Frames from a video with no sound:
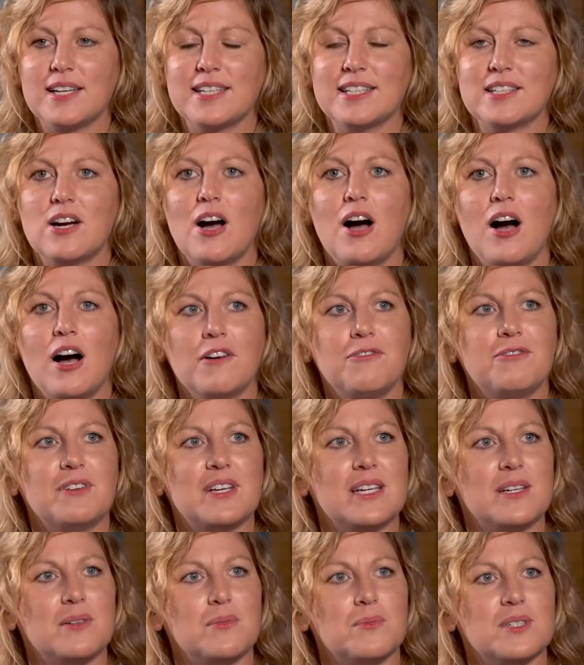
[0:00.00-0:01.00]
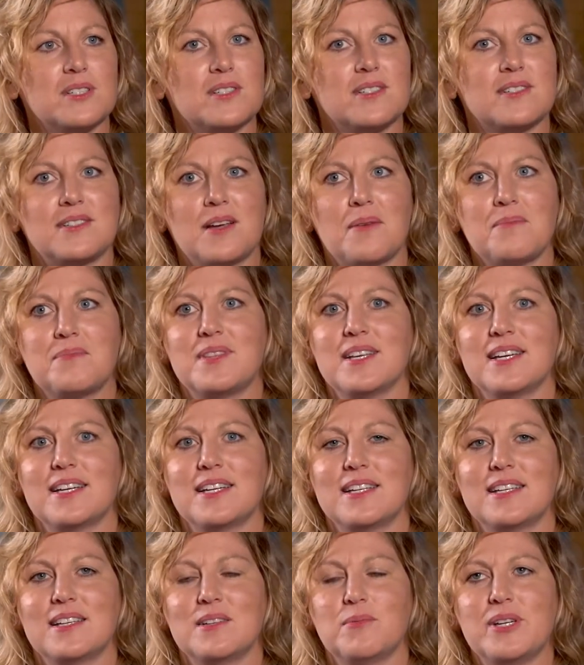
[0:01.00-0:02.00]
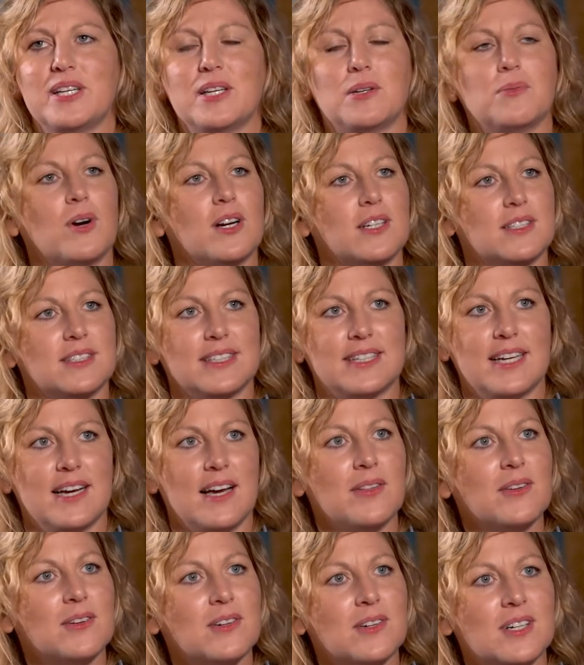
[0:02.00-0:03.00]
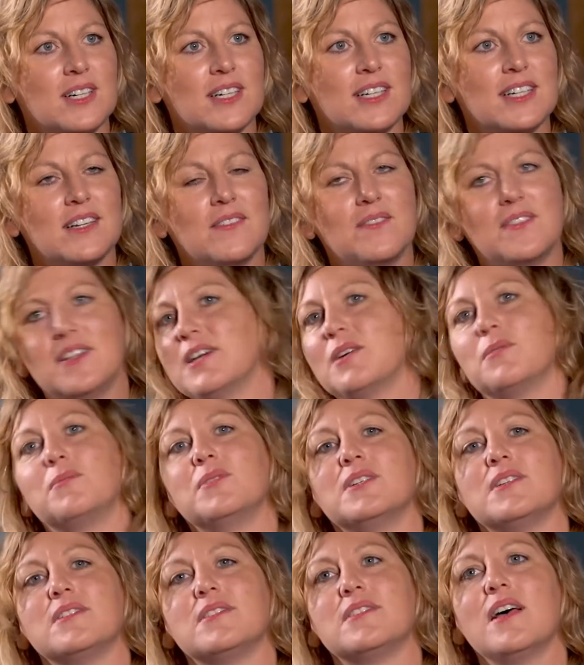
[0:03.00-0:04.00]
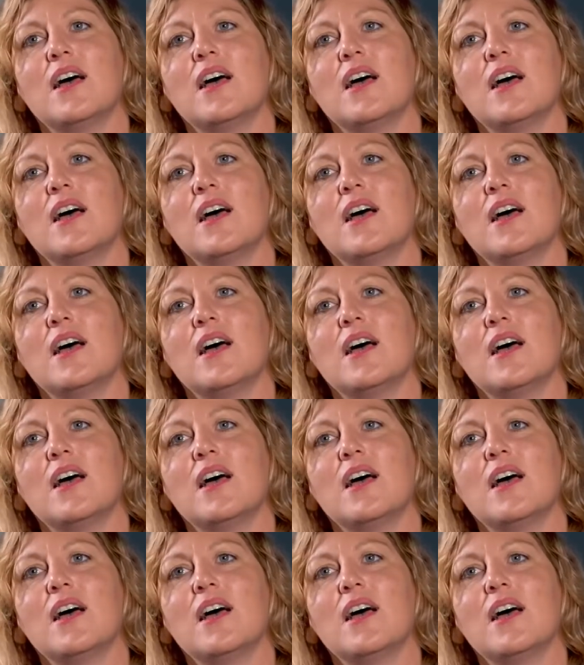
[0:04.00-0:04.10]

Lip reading: and coffee was something we could work together on. There was